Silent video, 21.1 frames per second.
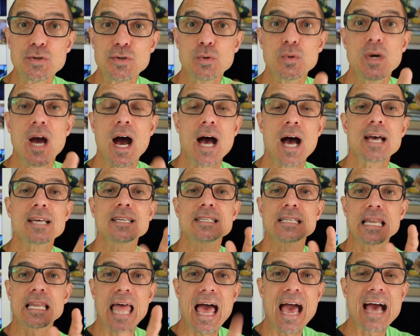you
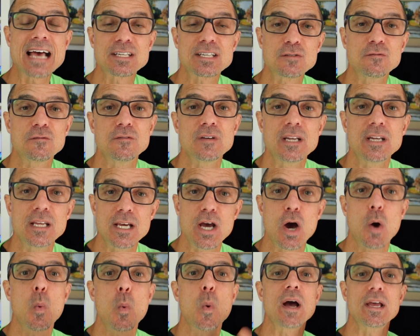guys last
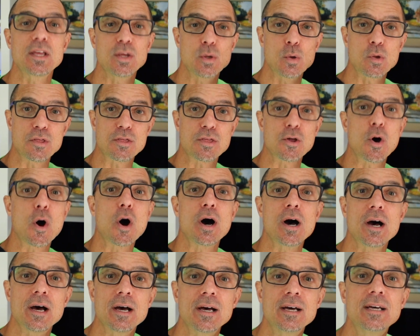video what you
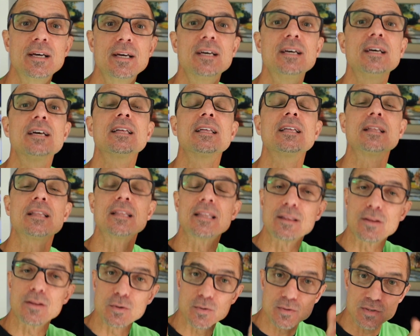thought
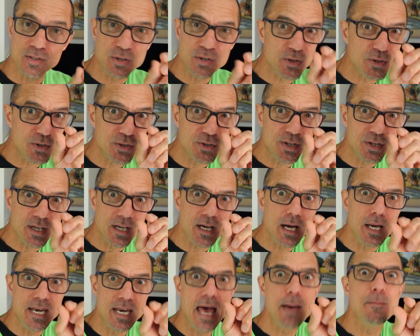those little
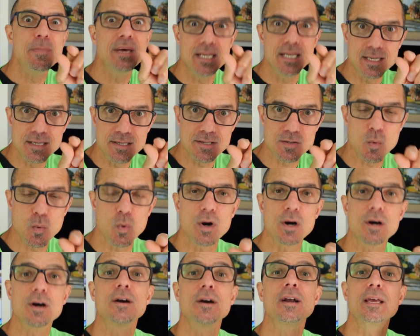anemones
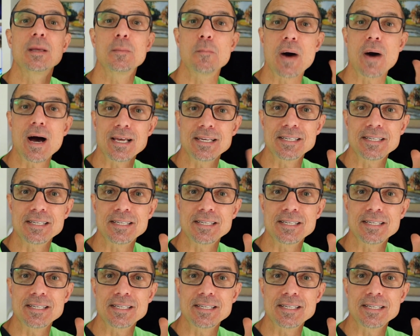were in my